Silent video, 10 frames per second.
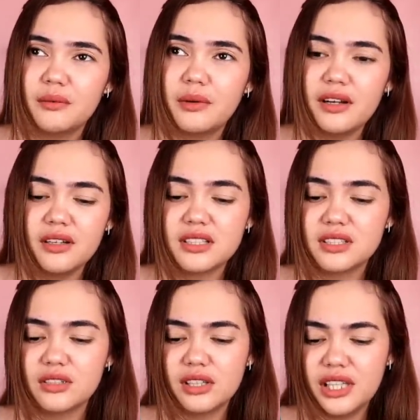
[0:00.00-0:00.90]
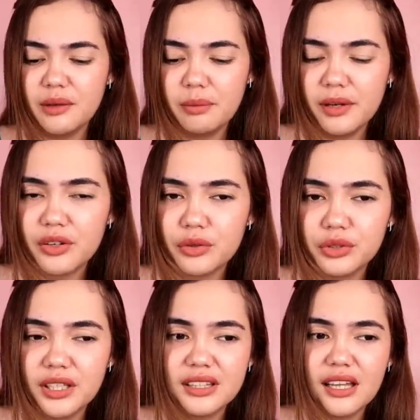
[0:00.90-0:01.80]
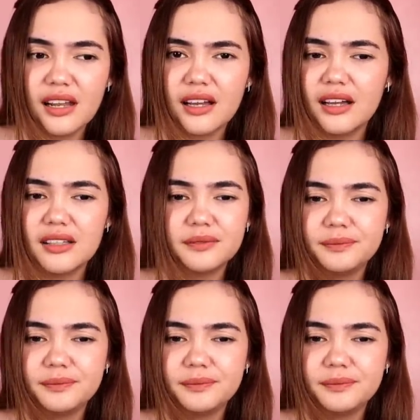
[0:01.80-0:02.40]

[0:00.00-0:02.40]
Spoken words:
Parang it's deeply rooted talaga.